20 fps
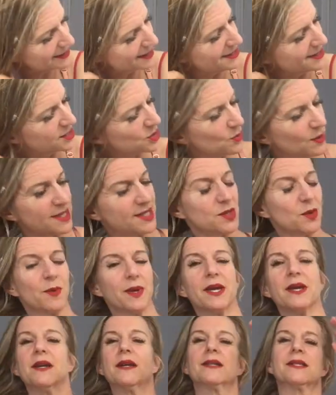least twice a
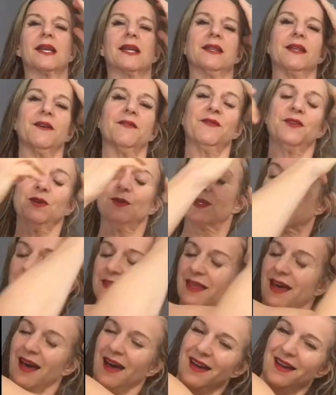week because I love
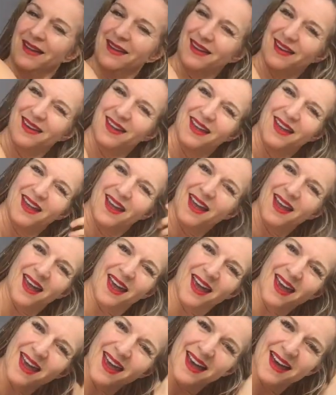using that.
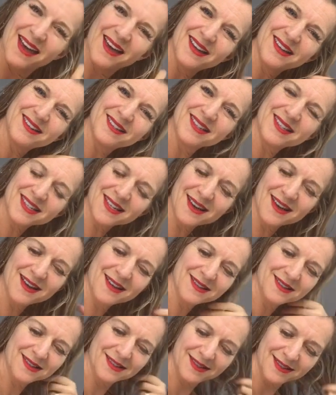And
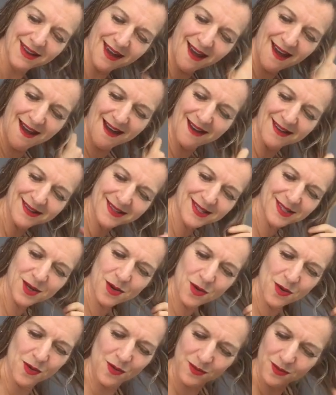yeah,
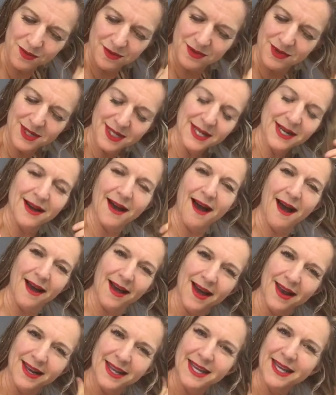so I
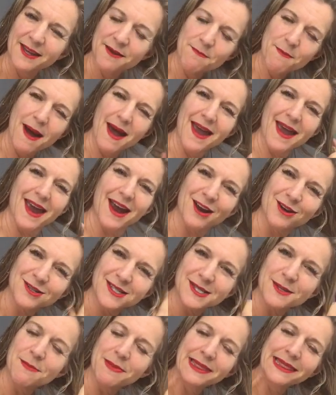gotta give my hair
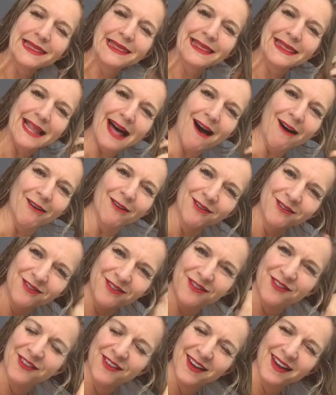some
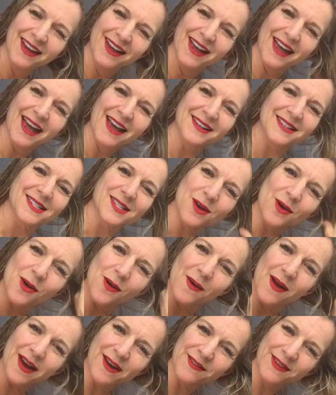love. And
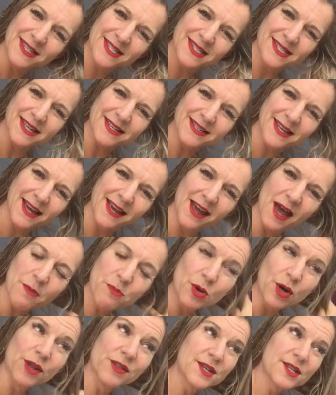so every Sunday I
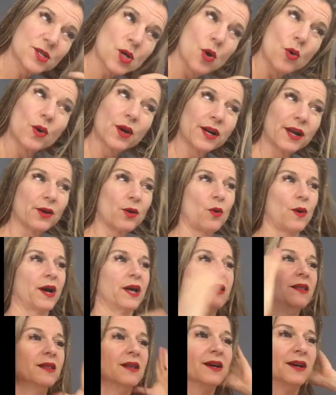put in this coconut
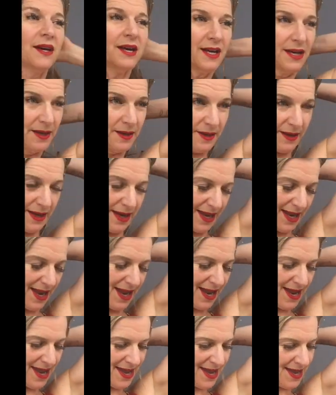oil
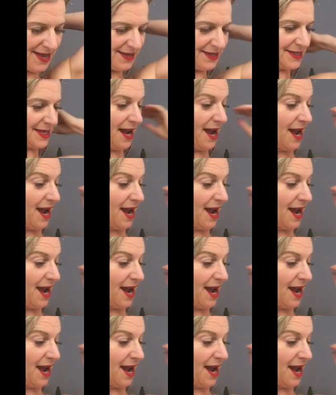and